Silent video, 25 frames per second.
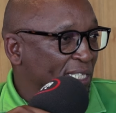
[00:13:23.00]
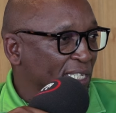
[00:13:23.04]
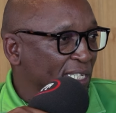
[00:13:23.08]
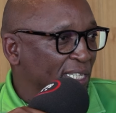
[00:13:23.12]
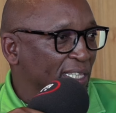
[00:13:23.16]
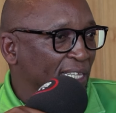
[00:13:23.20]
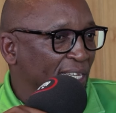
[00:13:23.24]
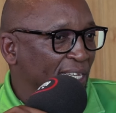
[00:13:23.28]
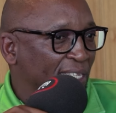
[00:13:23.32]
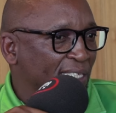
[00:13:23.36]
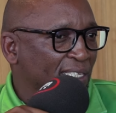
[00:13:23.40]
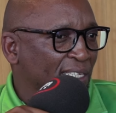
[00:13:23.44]

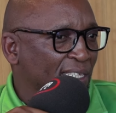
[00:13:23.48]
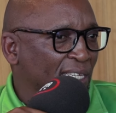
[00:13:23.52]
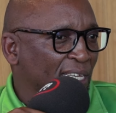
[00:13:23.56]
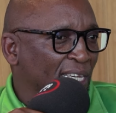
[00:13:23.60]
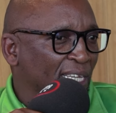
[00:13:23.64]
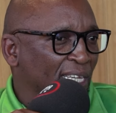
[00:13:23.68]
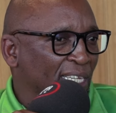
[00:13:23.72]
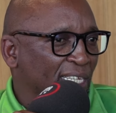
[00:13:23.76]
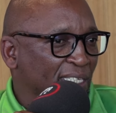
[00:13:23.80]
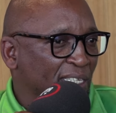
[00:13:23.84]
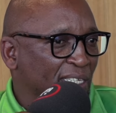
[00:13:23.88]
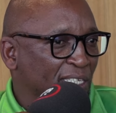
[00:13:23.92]
did that
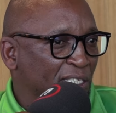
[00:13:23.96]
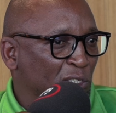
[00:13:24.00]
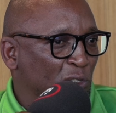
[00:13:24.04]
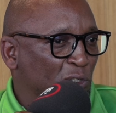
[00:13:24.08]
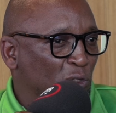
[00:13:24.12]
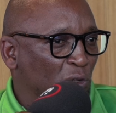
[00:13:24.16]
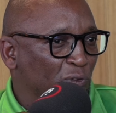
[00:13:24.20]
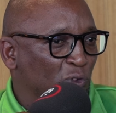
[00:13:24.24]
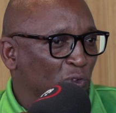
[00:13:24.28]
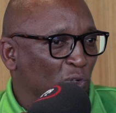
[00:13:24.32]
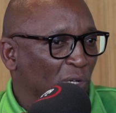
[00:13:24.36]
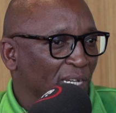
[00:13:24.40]
in the
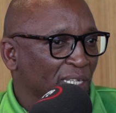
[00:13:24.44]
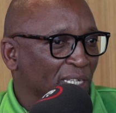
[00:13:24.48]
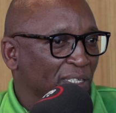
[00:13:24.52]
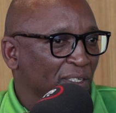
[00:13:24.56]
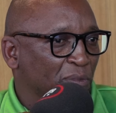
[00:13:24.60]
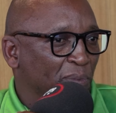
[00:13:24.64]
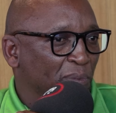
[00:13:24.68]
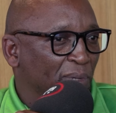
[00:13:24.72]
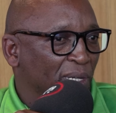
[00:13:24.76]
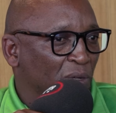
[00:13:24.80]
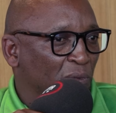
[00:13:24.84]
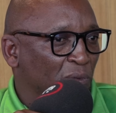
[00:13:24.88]
city of
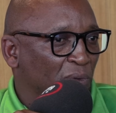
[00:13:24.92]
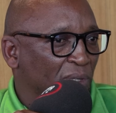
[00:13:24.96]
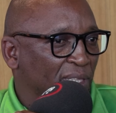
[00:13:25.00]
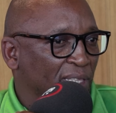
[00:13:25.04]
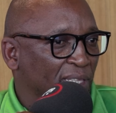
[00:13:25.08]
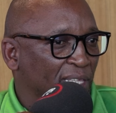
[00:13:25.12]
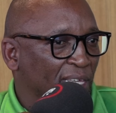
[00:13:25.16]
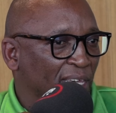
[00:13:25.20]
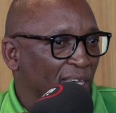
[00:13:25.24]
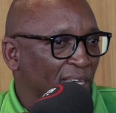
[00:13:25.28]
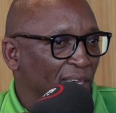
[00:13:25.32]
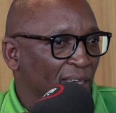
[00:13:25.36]
Johannesburg
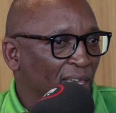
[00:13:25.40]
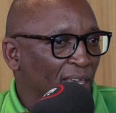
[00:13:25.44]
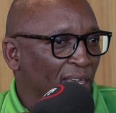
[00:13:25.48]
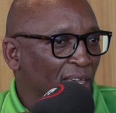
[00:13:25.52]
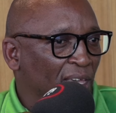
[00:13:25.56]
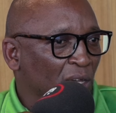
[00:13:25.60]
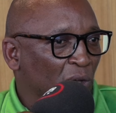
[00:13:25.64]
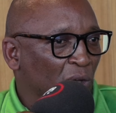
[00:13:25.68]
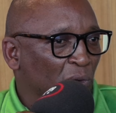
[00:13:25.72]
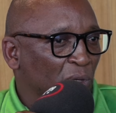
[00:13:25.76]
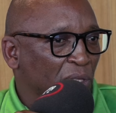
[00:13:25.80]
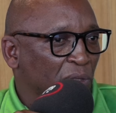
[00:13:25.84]
with uh,
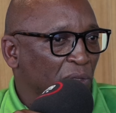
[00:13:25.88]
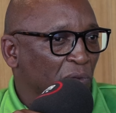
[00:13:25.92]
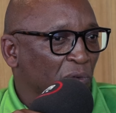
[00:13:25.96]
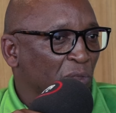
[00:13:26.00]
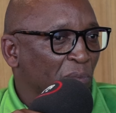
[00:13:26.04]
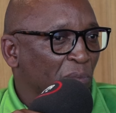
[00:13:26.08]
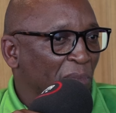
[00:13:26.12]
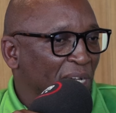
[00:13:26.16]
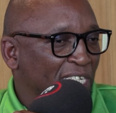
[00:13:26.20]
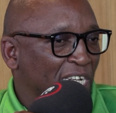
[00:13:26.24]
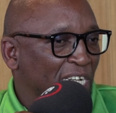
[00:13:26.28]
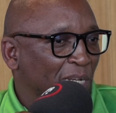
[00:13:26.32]
with
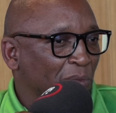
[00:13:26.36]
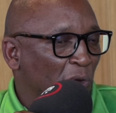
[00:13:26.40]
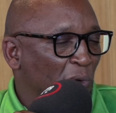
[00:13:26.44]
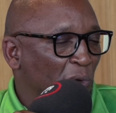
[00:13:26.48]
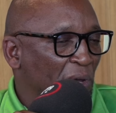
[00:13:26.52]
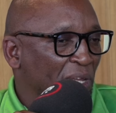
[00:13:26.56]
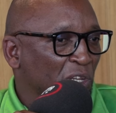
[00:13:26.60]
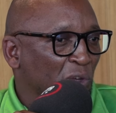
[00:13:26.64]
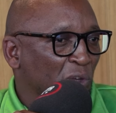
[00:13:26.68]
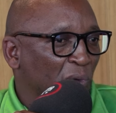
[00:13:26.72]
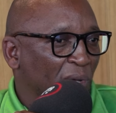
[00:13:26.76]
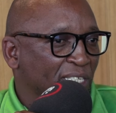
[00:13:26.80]
with Mashaba
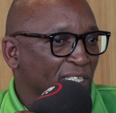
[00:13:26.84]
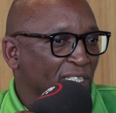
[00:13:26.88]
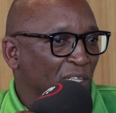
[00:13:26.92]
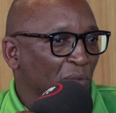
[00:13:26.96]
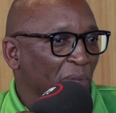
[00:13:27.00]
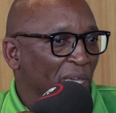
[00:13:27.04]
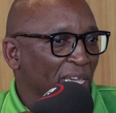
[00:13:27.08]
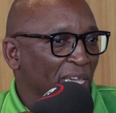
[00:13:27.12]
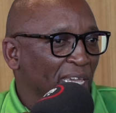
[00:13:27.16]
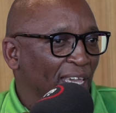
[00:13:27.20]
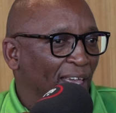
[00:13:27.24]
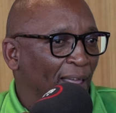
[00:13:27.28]
when he was
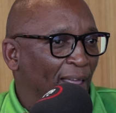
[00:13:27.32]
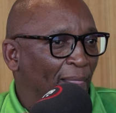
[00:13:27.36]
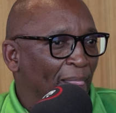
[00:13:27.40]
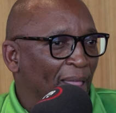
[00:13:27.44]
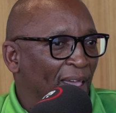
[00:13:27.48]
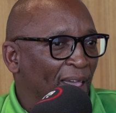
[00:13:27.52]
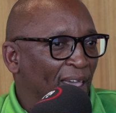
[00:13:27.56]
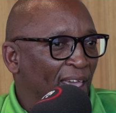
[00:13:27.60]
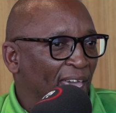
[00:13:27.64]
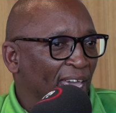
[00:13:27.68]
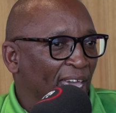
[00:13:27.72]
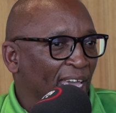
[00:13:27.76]
the mayor,
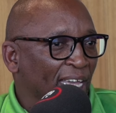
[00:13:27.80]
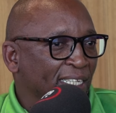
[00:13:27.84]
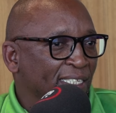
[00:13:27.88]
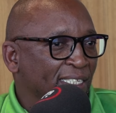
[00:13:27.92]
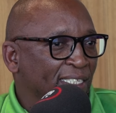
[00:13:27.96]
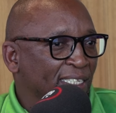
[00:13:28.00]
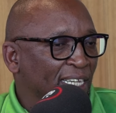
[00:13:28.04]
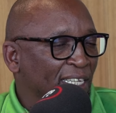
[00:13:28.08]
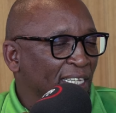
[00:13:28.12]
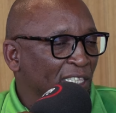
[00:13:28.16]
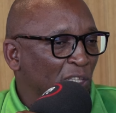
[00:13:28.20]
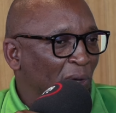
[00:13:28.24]

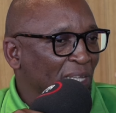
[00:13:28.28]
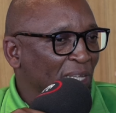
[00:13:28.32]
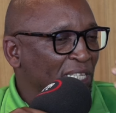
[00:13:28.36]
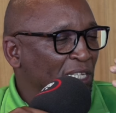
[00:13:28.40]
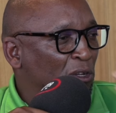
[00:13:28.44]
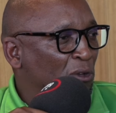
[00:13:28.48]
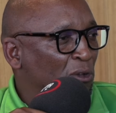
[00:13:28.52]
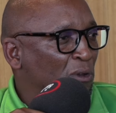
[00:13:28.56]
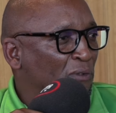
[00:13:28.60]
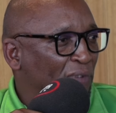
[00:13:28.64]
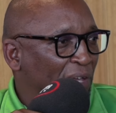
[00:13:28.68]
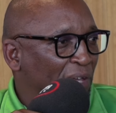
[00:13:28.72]
and uh, there was
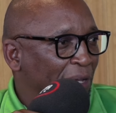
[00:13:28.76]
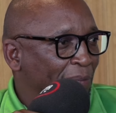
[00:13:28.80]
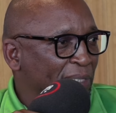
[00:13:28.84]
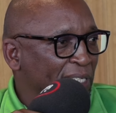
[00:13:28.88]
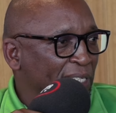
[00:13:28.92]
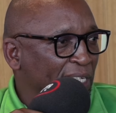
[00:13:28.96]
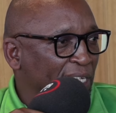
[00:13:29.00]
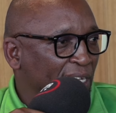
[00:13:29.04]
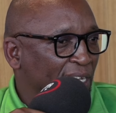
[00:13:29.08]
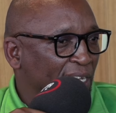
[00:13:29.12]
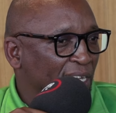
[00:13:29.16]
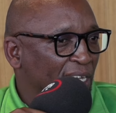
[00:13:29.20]
a lot of
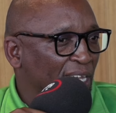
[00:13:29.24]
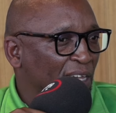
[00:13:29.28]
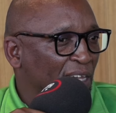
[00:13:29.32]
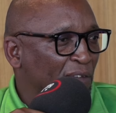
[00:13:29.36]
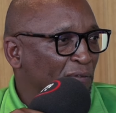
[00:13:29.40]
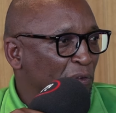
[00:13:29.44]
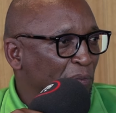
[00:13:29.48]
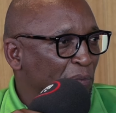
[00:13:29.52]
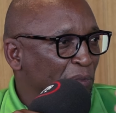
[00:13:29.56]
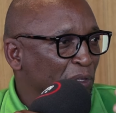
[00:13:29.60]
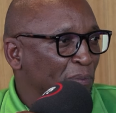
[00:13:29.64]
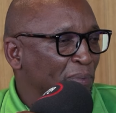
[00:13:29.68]
uptake
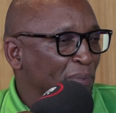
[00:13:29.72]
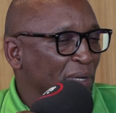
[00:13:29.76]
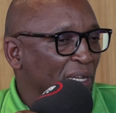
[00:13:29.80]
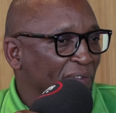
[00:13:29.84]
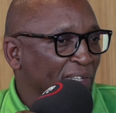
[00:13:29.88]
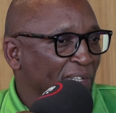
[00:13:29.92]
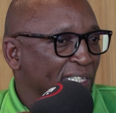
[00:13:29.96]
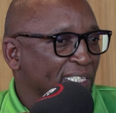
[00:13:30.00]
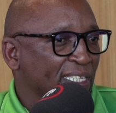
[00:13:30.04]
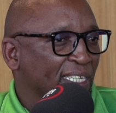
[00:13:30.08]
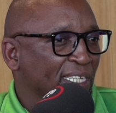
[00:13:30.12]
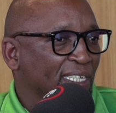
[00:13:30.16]
from the
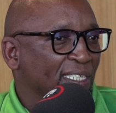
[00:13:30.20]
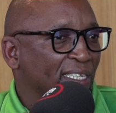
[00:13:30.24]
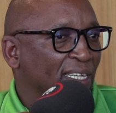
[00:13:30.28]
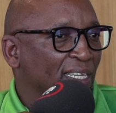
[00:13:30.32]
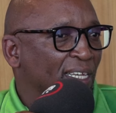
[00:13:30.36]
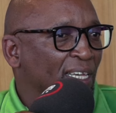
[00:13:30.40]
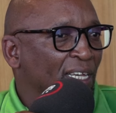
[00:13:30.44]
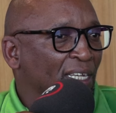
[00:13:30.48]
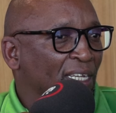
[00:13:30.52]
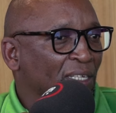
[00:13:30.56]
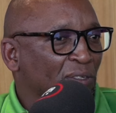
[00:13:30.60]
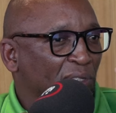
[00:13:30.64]
private
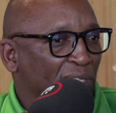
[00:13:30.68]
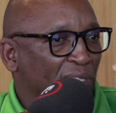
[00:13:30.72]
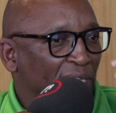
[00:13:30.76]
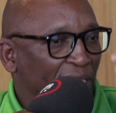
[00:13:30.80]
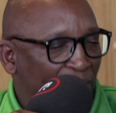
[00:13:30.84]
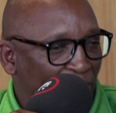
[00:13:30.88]
sector. So